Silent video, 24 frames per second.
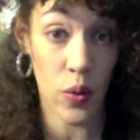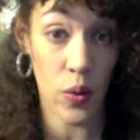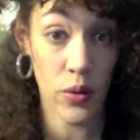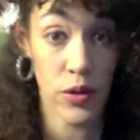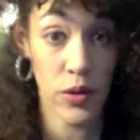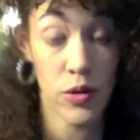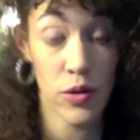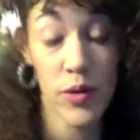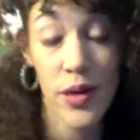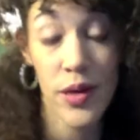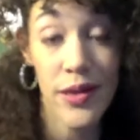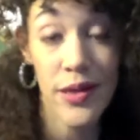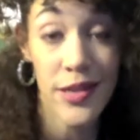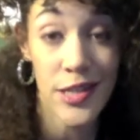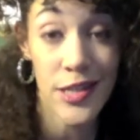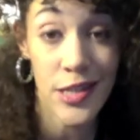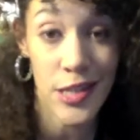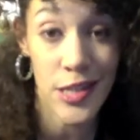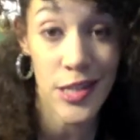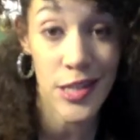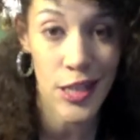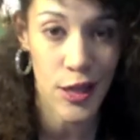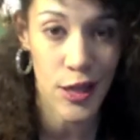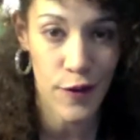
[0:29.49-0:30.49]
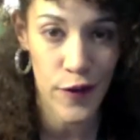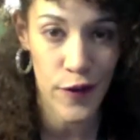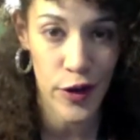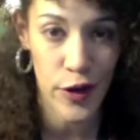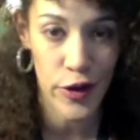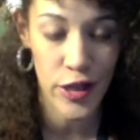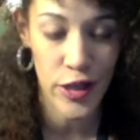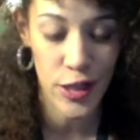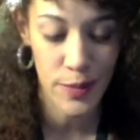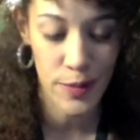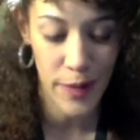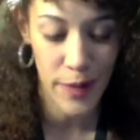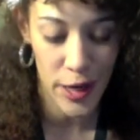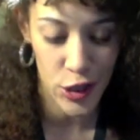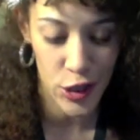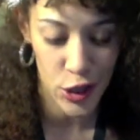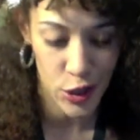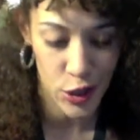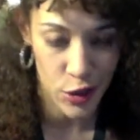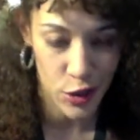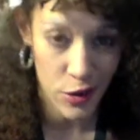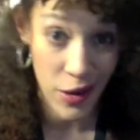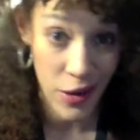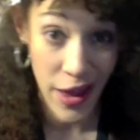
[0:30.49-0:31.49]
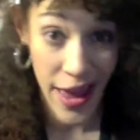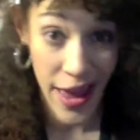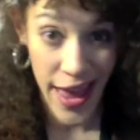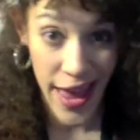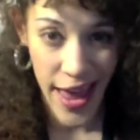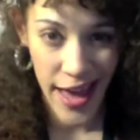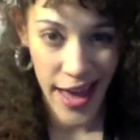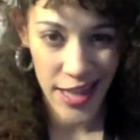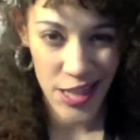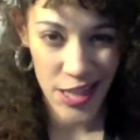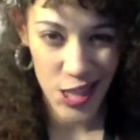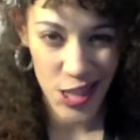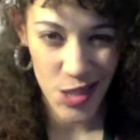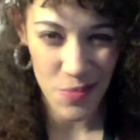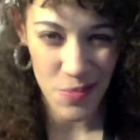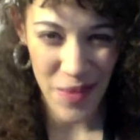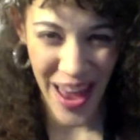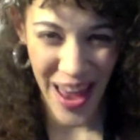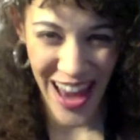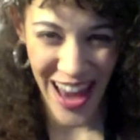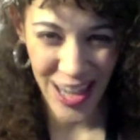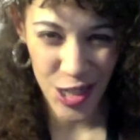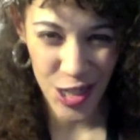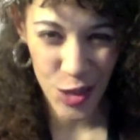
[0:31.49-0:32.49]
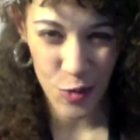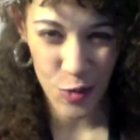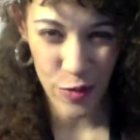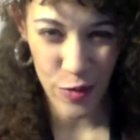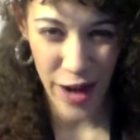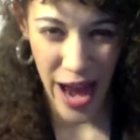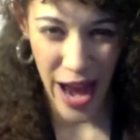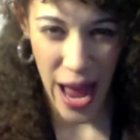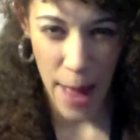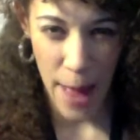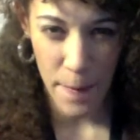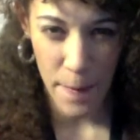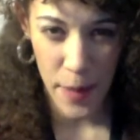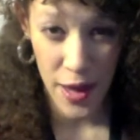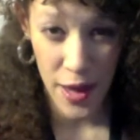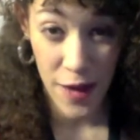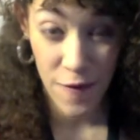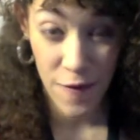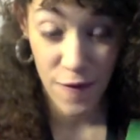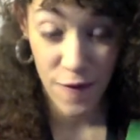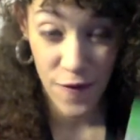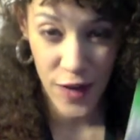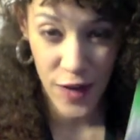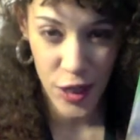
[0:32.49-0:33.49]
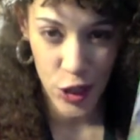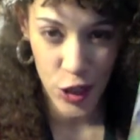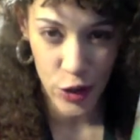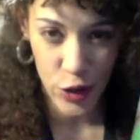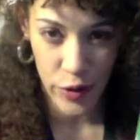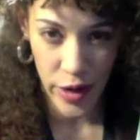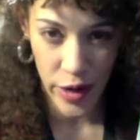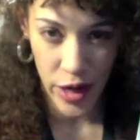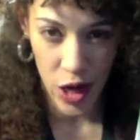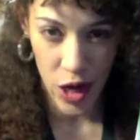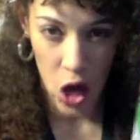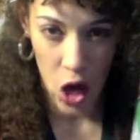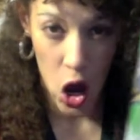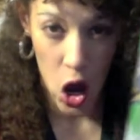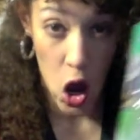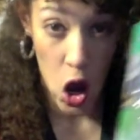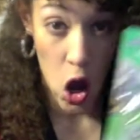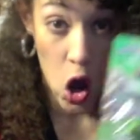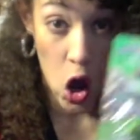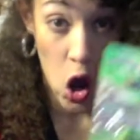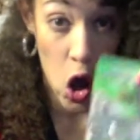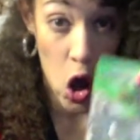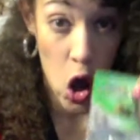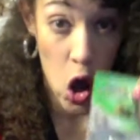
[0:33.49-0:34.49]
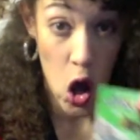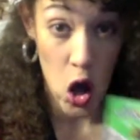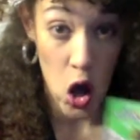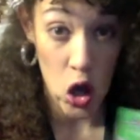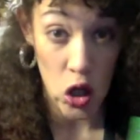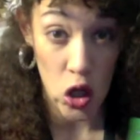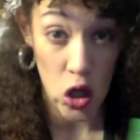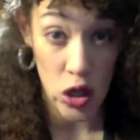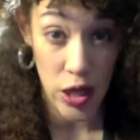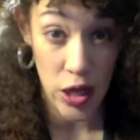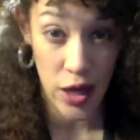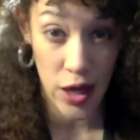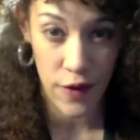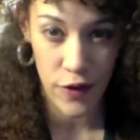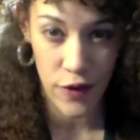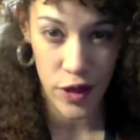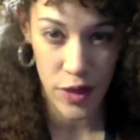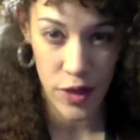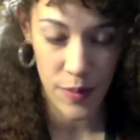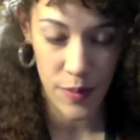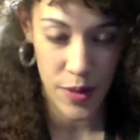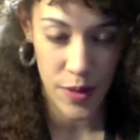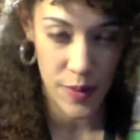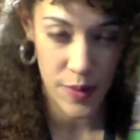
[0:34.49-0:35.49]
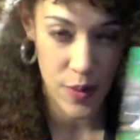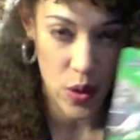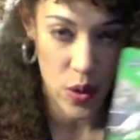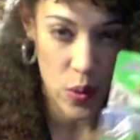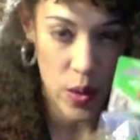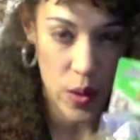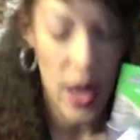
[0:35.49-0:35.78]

you can listen to the very special Smash Wrap featuring all of the Amiibo.